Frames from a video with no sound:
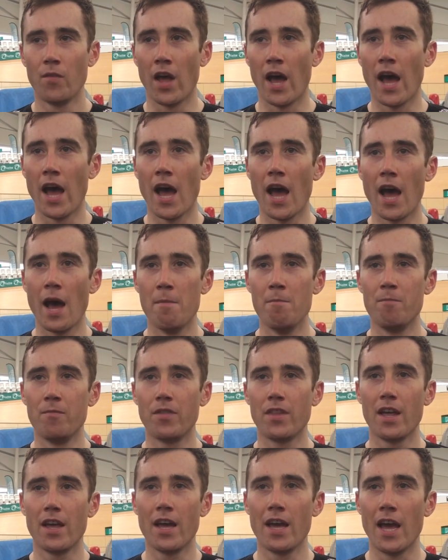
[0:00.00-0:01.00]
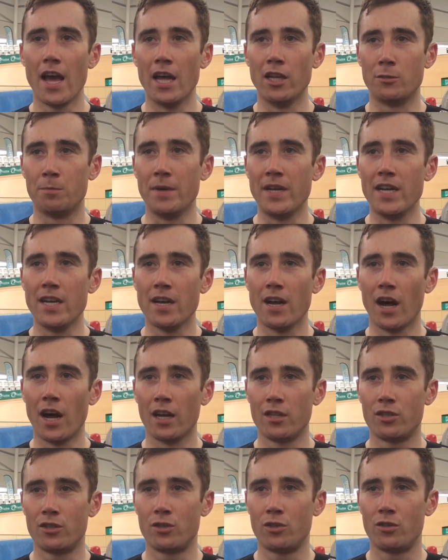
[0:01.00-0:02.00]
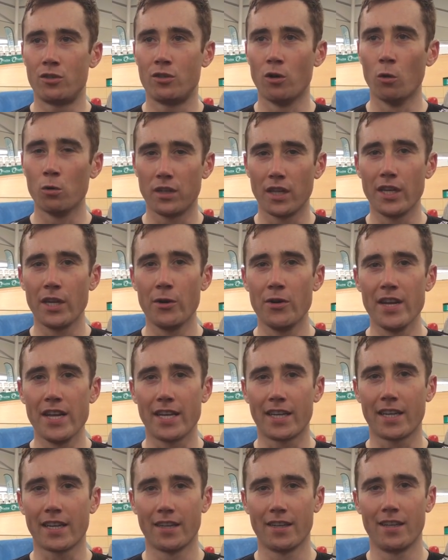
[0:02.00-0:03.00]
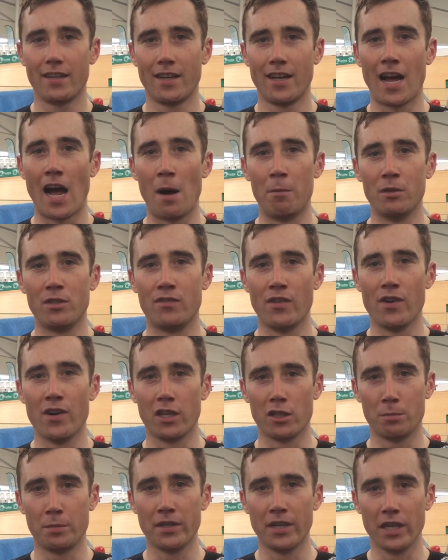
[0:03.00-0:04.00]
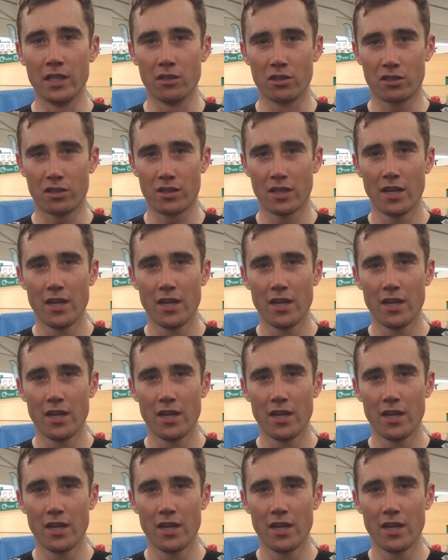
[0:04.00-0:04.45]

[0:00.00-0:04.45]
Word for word: Um, it's been a totally unique atmosphere and experience.